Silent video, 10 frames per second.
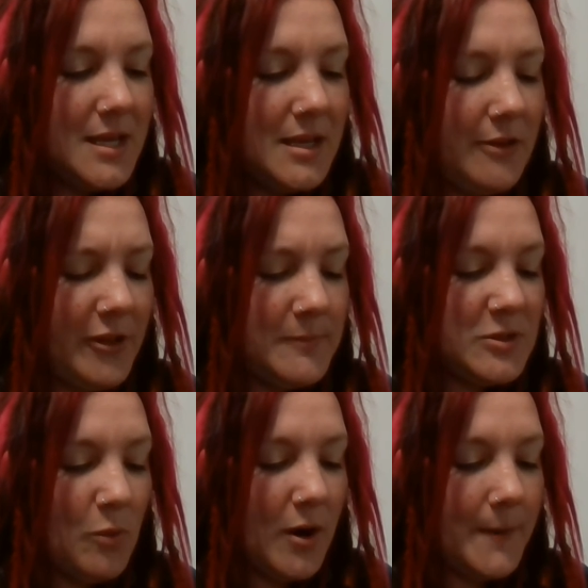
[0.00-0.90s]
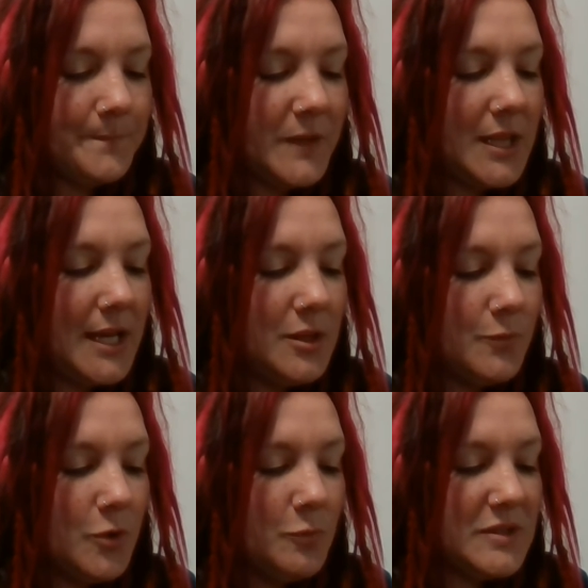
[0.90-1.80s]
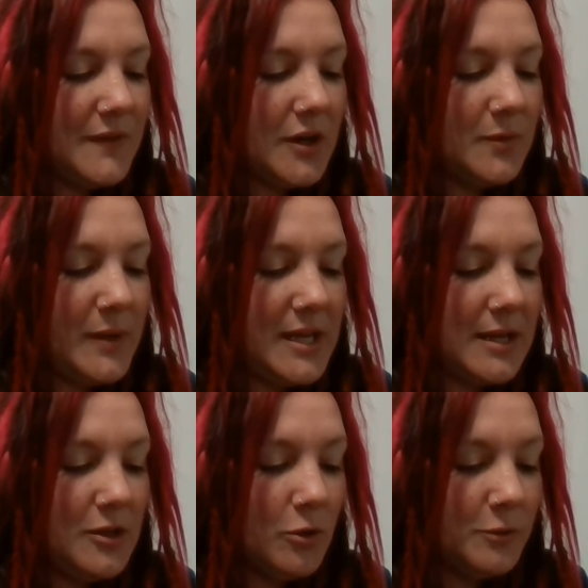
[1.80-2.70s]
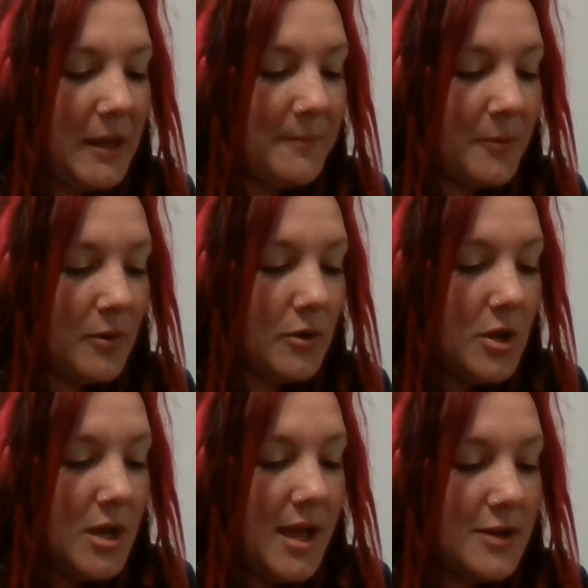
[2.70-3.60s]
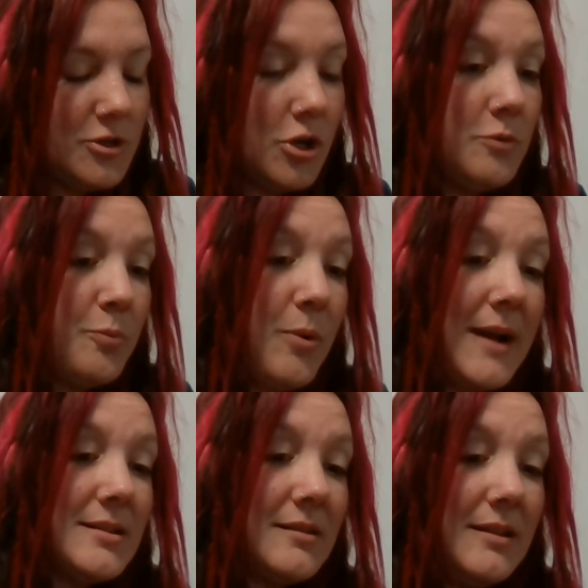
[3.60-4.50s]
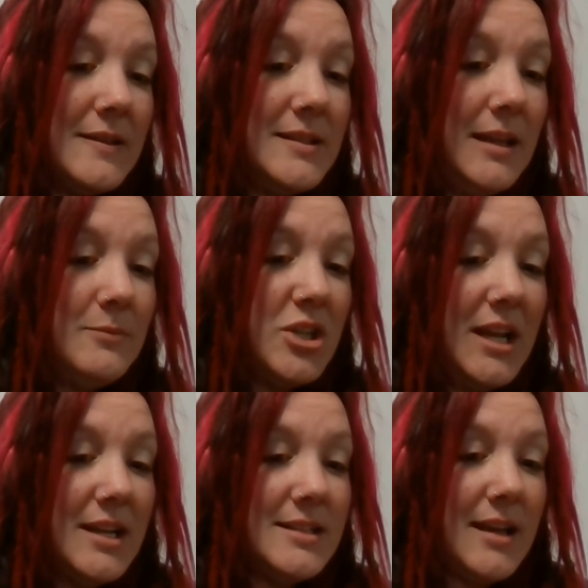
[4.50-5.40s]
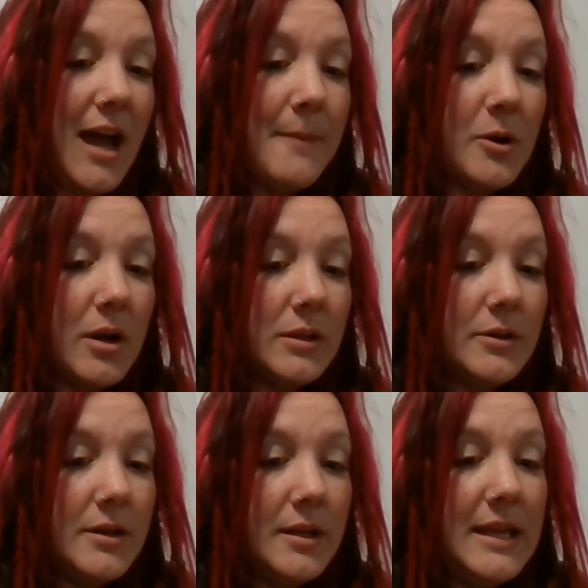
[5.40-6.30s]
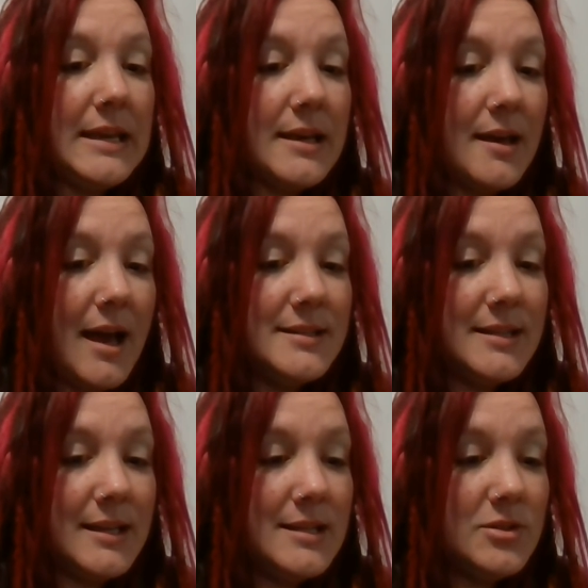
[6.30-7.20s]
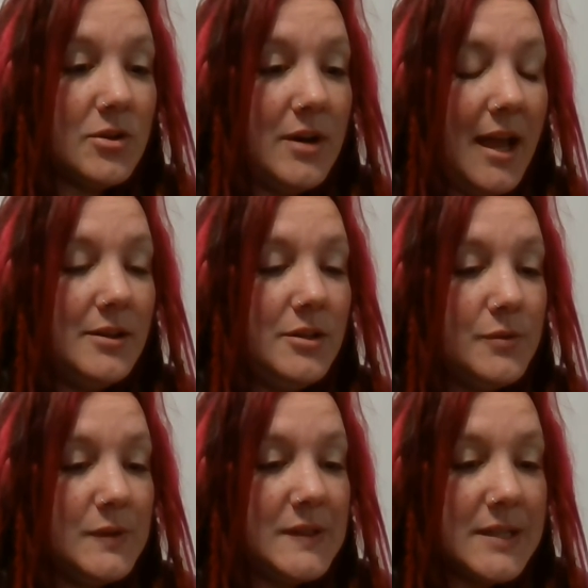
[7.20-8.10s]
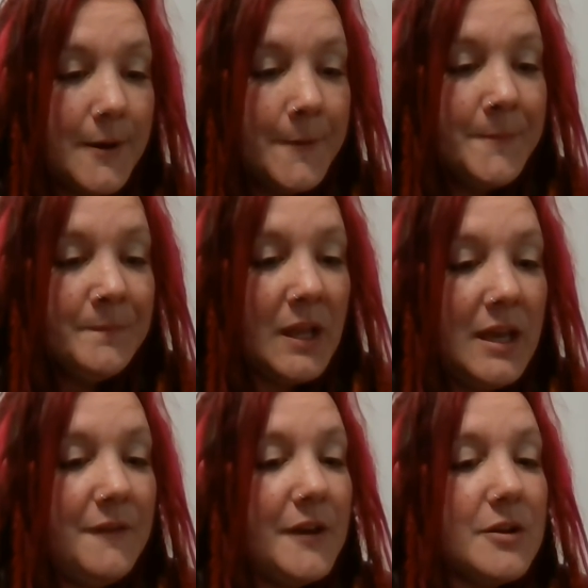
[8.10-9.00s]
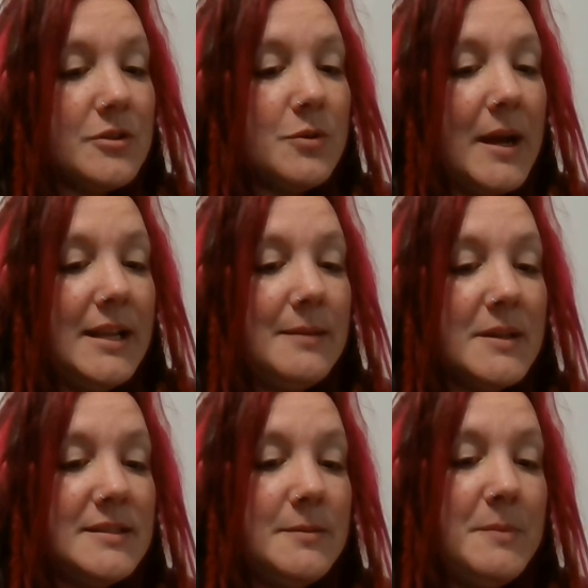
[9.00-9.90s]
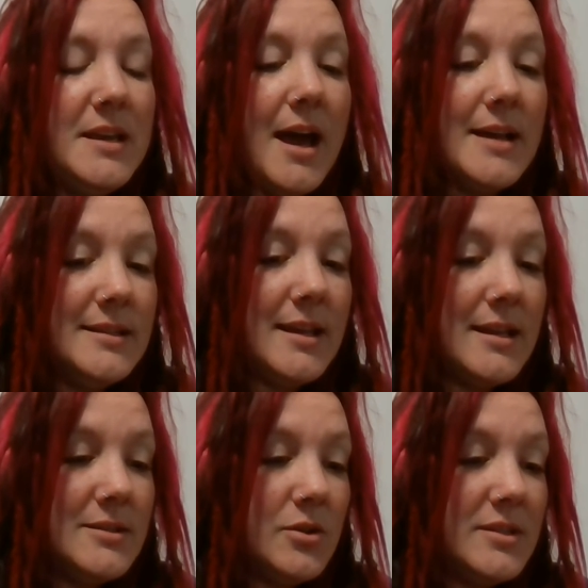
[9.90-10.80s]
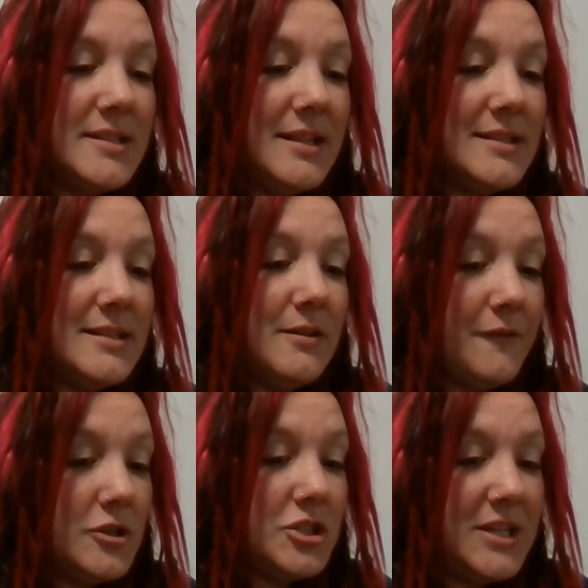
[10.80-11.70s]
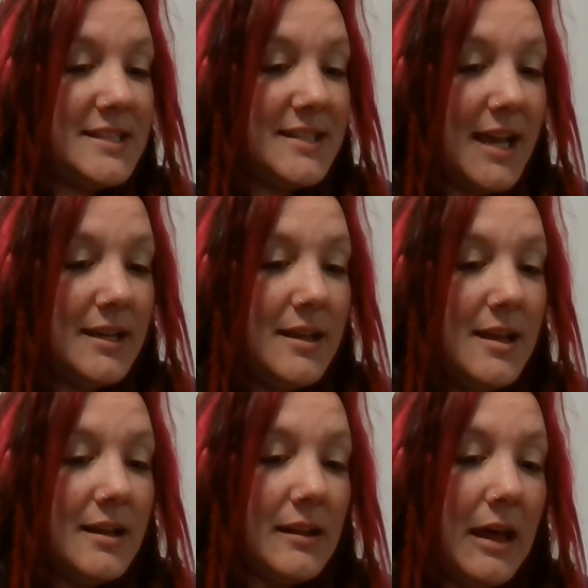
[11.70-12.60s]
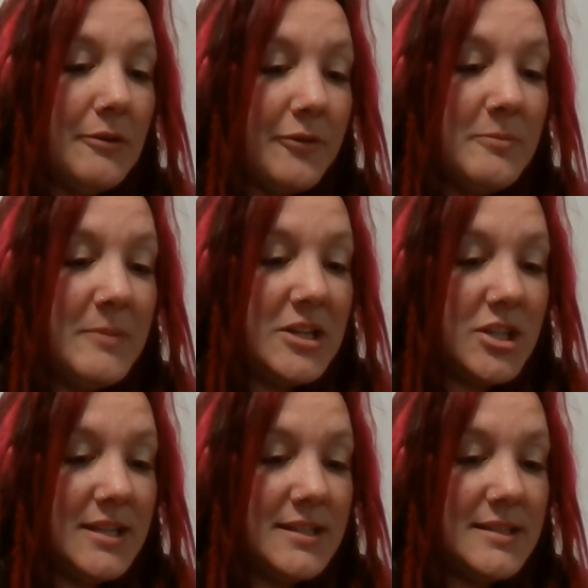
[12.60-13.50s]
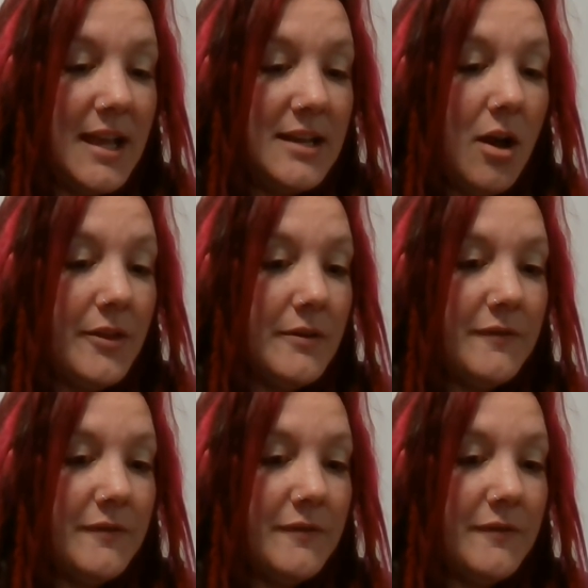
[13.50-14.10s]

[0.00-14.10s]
He flipped some more. The light in the room was very weak, and the old paper had turned practically the same shade as the copper-colored ink Isaac Izzard had used. He figured the writing must be Isaac Izzard, since the first sheet said, "Cloud formations and other